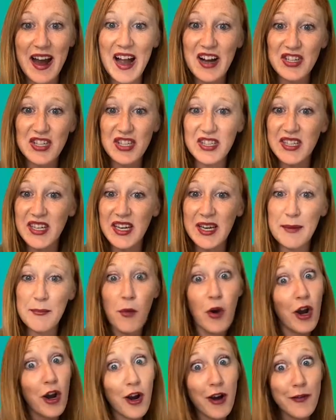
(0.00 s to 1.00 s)
actually
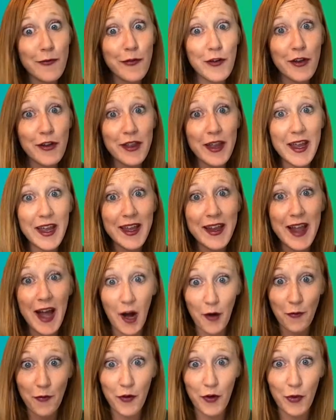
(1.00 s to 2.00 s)
more harmful than
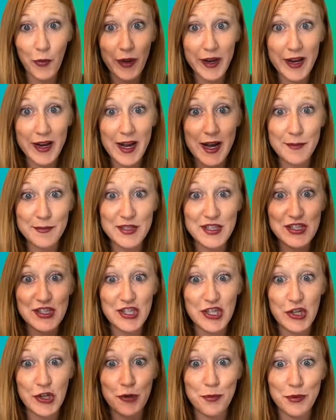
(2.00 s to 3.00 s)
helpful when it comes
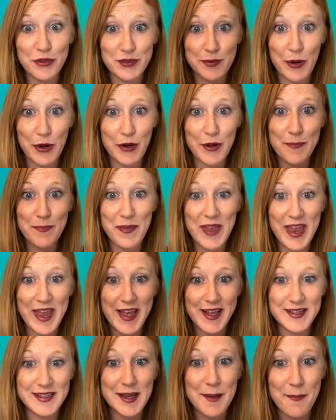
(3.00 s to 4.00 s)
to postpartum
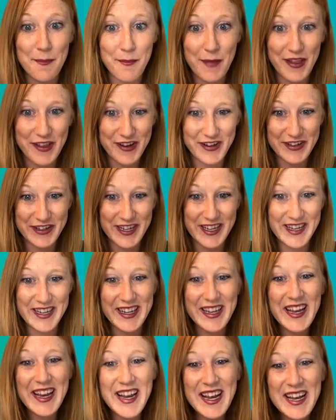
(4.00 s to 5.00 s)
and
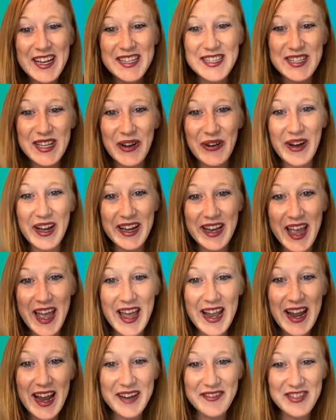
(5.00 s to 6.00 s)
motherhood. So
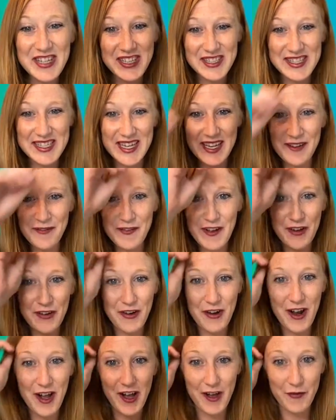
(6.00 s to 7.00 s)
again, I'm Chelsea,
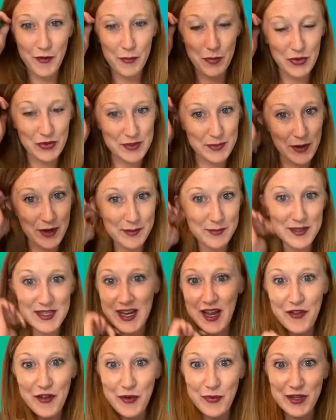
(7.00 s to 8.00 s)
founder of Postpartum
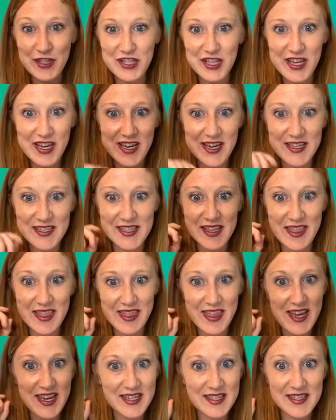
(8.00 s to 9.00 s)
Together, which is
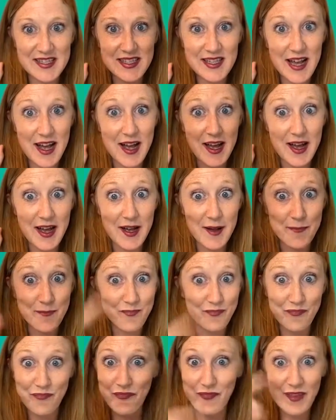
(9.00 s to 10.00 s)
this
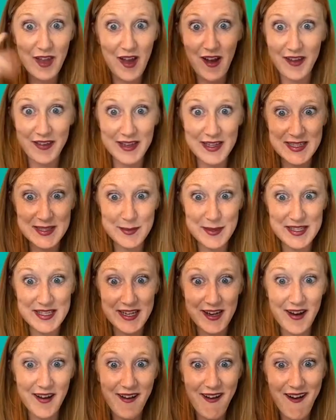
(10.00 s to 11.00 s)
um, online space
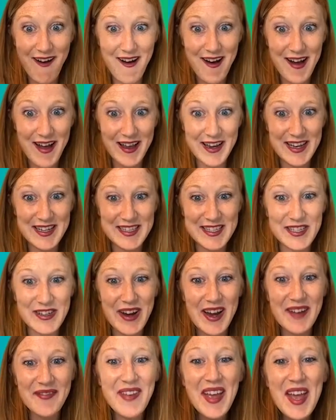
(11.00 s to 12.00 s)
here on
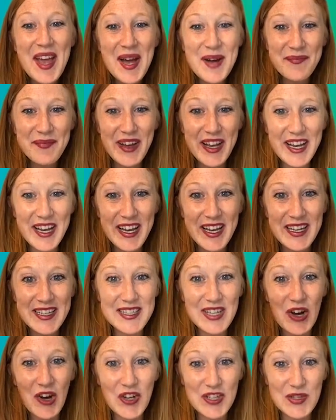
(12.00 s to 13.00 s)
Instagram, but it
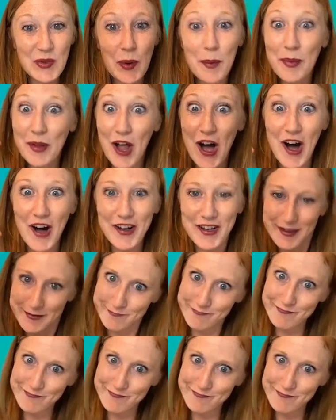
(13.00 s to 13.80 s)
is also a blog,